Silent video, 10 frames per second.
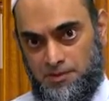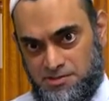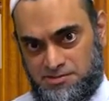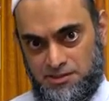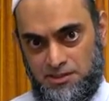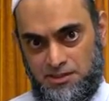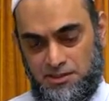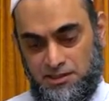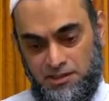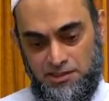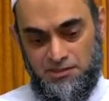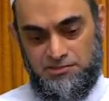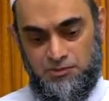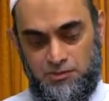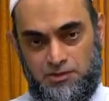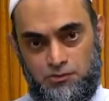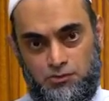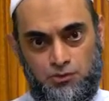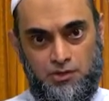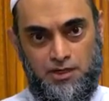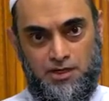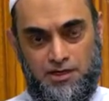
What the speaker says: person. He is the one who